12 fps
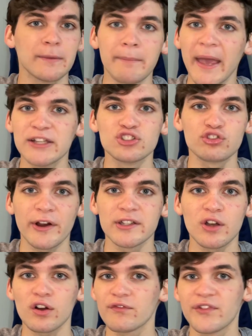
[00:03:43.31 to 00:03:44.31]
make Trae
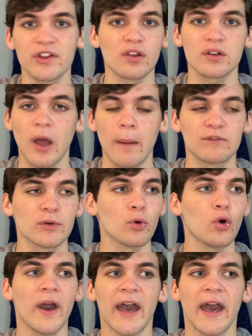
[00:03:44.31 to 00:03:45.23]
Young feel uncomfortable,